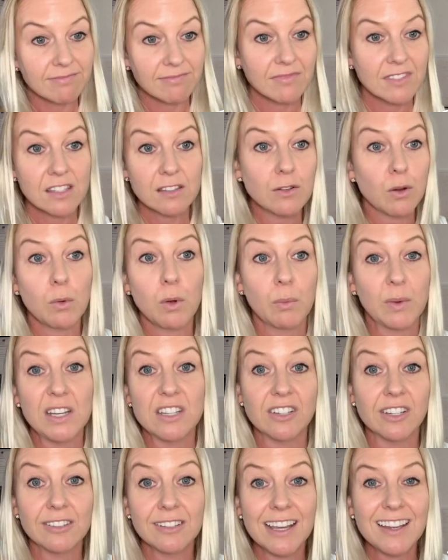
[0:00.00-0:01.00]
That's not what we
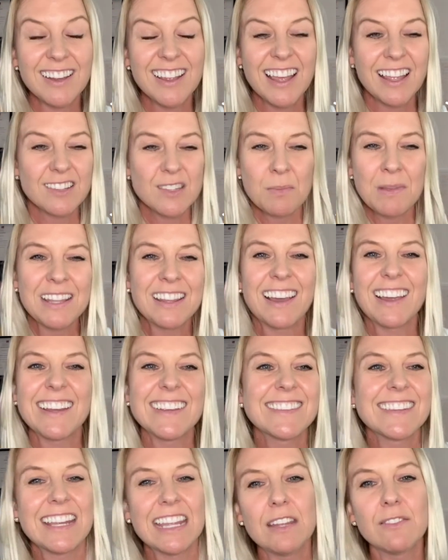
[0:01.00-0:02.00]
do. That, to me, that
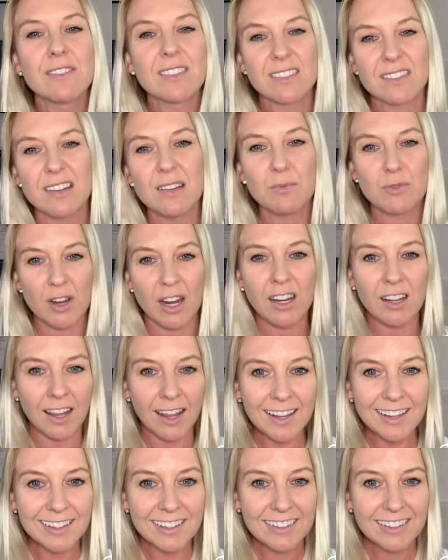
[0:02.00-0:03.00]
isn't even sleep
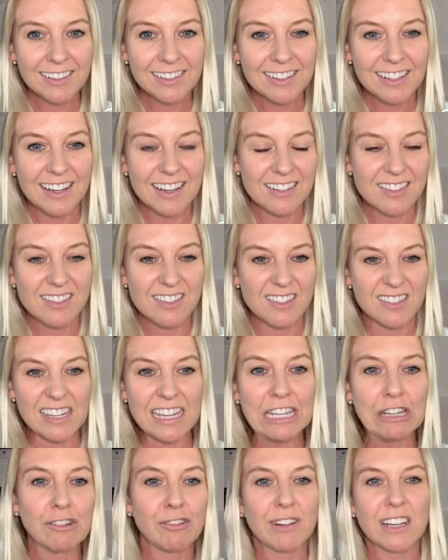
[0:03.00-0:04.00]
training. It's just
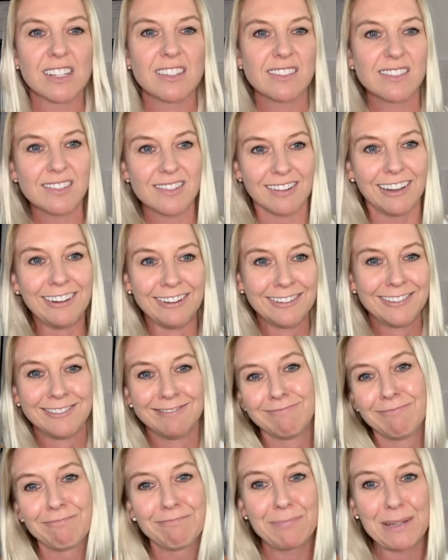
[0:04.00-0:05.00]
ignorance.
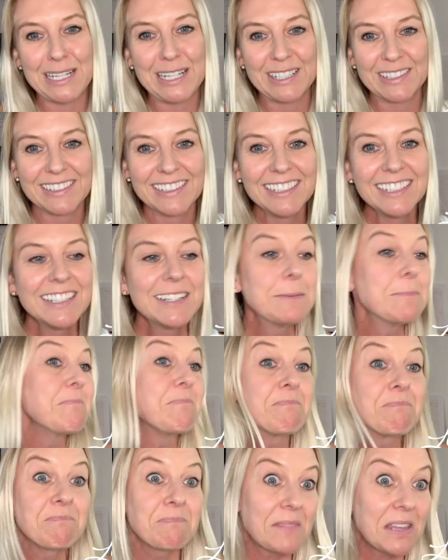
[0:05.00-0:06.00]
But,
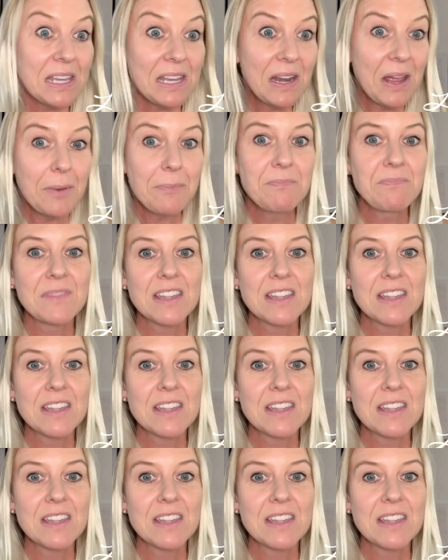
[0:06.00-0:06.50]
you know,